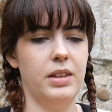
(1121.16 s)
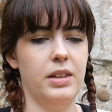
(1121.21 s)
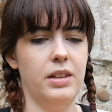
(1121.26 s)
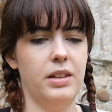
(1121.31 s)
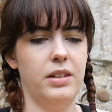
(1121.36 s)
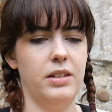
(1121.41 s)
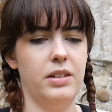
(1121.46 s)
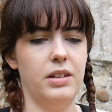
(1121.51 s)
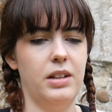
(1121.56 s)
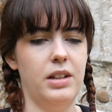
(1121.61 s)

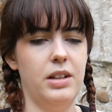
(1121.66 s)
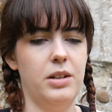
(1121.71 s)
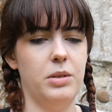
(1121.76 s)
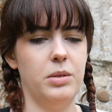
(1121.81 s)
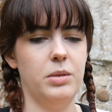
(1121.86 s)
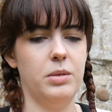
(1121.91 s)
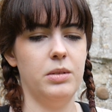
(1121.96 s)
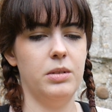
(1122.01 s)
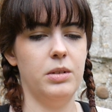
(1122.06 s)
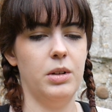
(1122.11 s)
It's a
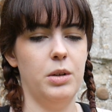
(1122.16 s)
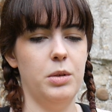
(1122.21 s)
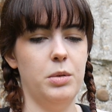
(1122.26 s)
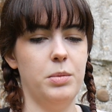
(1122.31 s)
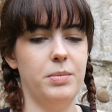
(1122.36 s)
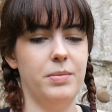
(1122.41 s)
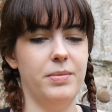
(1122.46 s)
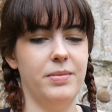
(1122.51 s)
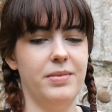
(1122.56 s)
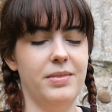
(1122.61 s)
little... Oh.
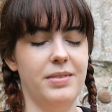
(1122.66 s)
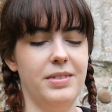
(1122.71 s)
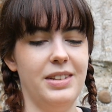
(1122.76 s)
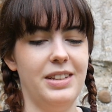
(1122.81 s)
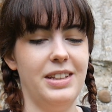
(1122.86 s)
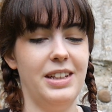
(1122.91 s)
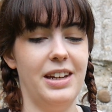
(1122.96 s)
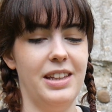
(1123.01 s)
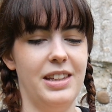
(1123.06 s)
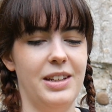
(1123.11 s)
Yeah.
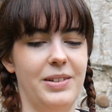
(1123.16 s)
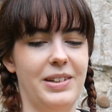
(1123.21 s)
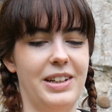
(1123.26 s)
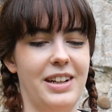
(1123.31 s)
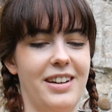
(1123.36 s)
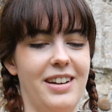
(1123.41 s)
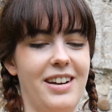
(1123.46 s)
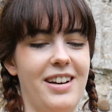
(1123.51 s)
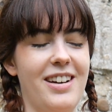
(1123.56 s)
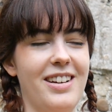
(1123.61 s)
Yeah, there we go.
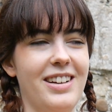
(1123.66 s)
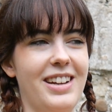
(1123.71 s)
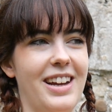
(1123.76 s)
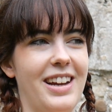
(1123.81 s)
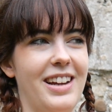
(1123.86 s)
Okay.